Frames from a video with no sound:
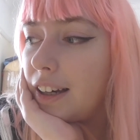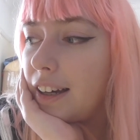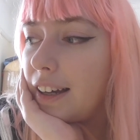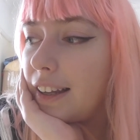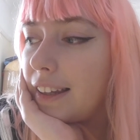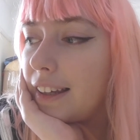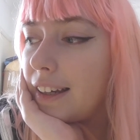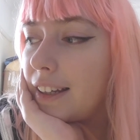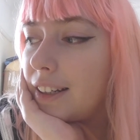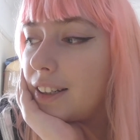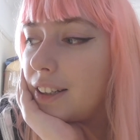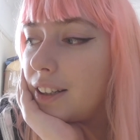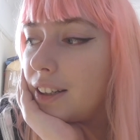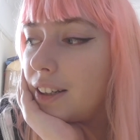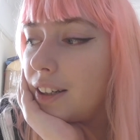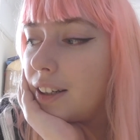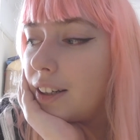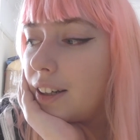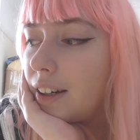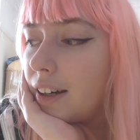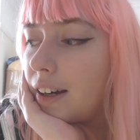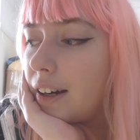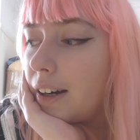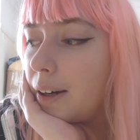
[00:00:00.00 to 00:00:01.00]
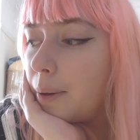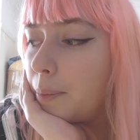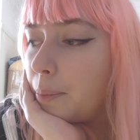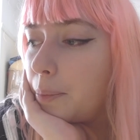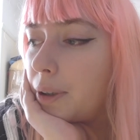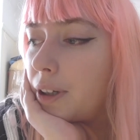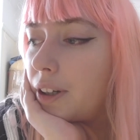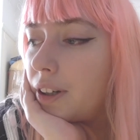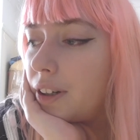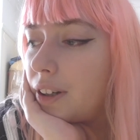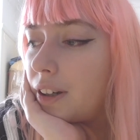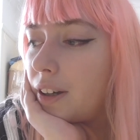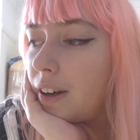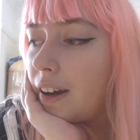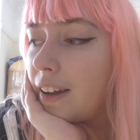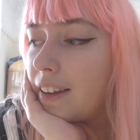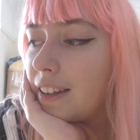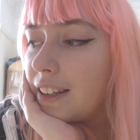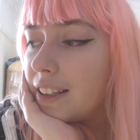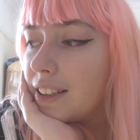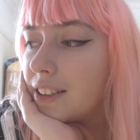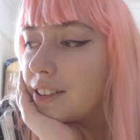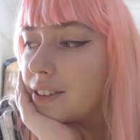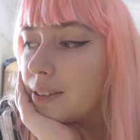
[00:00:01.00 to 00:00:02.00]
And then um, I
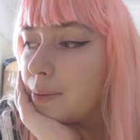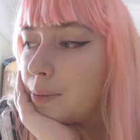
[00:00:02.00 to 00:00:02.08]
think